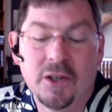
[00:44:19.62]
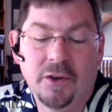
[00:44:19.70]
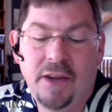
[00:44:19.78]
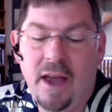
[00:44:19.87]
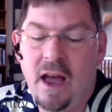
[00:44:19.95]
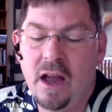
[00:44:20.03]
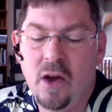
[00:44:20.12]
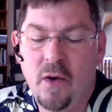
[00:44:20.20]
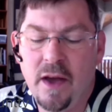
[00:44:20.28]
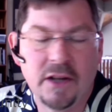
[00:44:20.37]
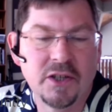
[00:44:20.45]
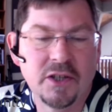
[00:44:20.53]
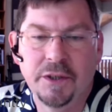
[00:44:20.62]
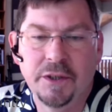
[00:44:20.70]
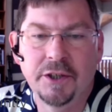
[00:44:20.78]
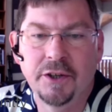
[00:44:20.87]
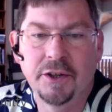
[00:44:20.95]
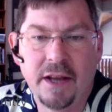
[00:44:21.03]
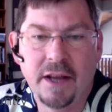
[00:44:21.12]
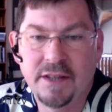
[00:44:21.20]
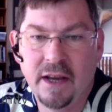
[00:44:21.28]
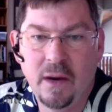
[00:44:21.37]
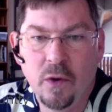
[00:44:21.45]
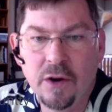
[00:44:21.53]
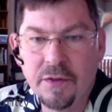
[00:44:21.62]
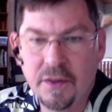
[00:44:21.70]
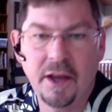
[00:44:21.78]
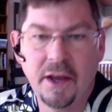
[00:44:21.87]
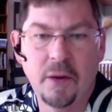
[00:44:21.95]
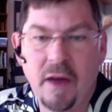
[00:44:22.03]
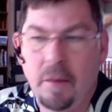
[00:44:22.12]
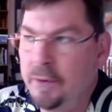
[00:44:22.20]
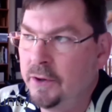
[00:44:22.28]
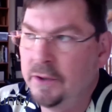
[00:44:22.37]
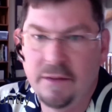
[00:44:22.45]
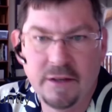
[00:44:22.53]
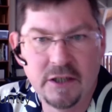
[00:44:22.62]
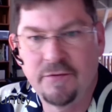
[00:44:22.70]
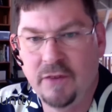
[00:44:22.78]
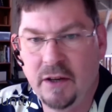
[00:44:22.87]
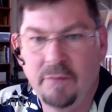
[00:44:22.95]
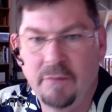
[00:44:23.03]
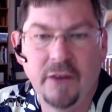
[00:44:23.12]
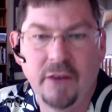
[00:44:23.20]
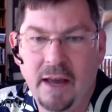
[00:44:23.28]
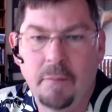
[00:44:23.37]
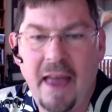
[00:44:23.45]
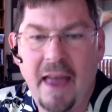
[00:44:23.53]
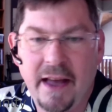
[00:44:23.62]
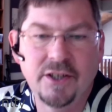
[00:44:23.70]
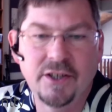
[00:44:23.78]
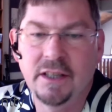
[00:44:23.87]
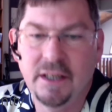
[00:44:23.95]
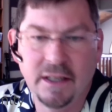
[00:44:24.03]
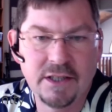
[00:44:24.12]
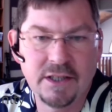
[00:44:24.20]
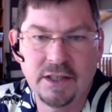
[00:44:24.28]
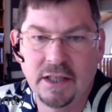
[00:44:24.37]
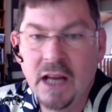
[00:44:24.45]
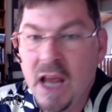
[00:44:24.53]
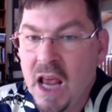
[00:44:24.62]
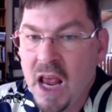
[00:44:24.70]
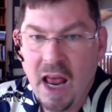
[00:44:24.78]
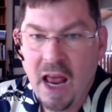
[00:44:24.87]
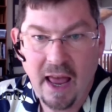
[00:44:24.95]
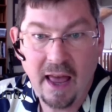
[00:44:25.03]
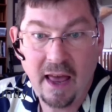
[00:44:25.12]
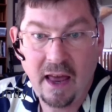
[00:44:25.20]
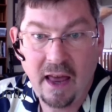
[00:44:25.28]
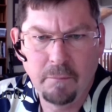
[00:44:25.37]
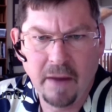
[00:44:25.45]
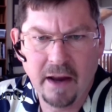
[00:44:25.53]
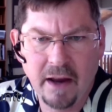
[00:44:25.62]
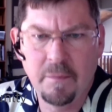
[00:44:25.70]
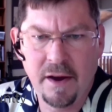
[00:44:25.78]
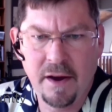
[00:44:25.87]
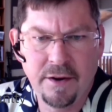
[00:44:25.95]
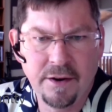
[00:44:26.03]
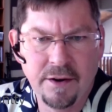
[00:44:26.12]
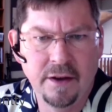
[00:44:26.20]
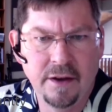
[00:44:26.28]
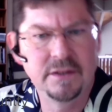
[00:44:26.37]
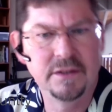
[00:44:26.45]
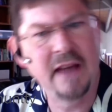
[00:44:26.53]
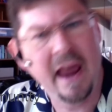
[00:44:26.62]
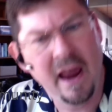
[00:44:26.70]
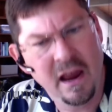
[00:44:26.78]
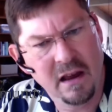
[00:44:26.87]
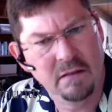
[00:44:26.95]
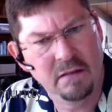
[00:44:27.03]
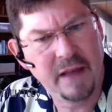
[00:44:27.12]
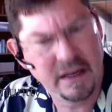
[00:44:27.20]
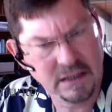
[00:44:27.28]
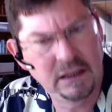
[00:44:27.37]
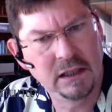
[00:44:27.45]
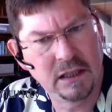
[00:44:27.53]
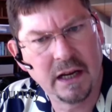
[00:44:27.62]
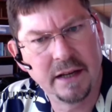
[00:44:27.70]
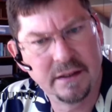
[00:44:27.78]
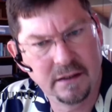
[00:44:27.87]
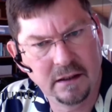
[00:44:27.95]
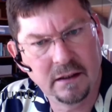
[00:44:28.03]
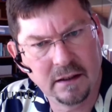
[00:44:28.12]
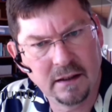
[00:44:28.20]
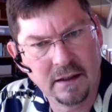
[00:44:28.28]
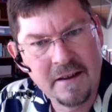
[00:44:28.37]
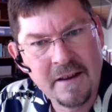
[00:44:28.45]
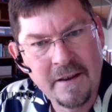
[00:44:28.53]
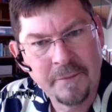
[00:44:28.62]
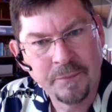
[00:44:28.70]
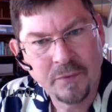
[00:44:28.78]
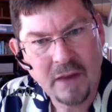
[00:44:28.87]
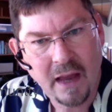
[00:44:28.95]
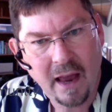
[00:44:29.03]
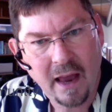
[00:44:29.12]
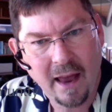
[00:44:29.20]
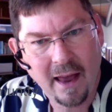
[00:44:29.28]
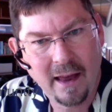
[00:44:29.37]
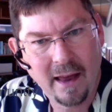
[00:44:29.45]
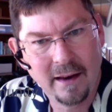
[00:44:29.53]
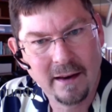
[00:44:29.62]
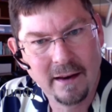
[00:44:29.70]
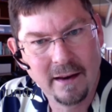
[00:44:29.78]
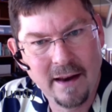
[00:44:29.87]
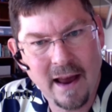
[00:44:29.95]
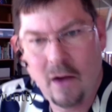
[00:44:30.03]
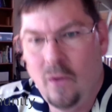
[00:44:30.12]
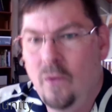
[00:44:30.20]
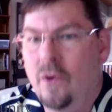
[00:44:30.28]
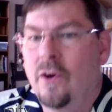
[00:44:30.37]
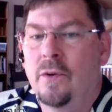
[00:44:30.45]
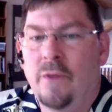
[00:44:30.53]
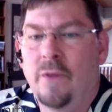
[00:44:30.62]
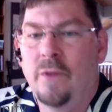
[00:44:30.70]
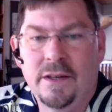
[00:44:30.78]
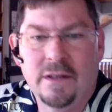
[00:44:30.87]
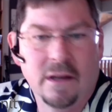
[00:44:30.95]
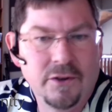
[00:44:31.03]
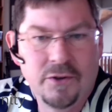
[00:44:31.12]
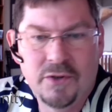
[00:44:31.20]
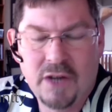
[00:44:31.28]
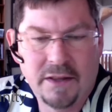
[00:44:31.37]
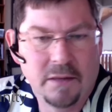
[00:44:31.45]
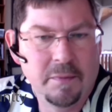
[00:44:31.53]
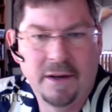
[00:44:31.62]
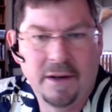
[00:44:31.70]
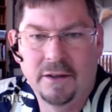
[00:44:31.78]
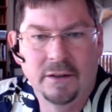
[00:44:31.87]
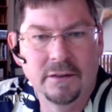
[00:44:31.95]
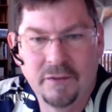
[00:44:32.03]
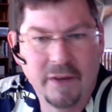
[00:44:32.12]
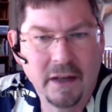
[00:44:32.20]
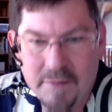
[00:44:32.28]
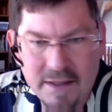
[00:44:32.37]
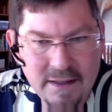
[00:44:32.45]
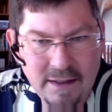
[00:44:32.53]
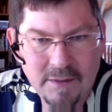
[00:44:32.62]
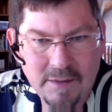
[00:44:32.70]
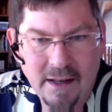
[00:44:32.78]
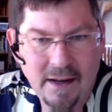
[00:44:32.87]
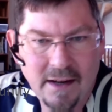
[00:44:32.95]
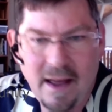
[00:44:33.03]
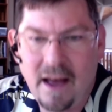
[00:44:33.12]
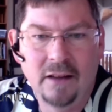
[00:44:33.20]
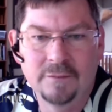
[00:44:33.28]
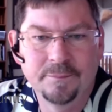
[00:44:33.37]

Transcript: Yeah, I go out on Twitter and I say, we're thinking about building this flim-flam gadget, and my competitor goes, damn, that's a good idea. And now we're on a race on who's got the better development team to get it out.